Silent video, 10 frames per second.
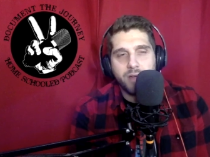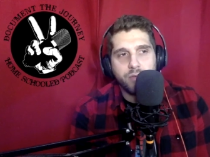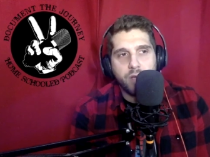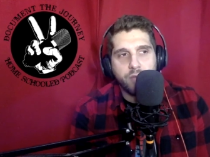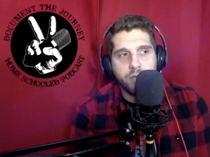
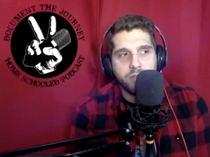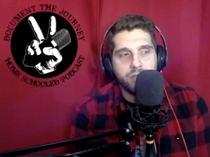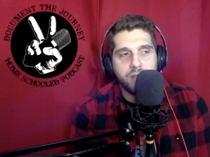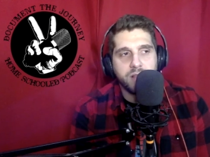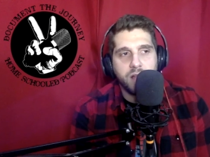really,
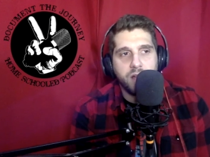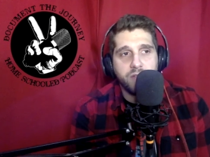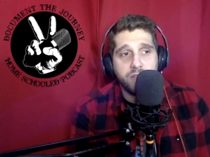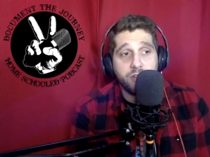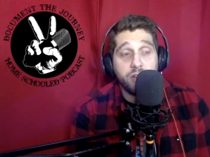really love,
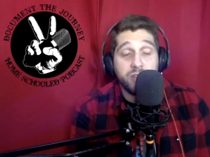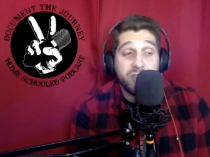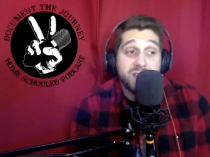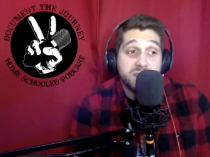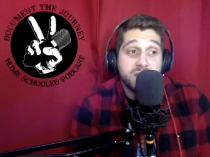and they're all things,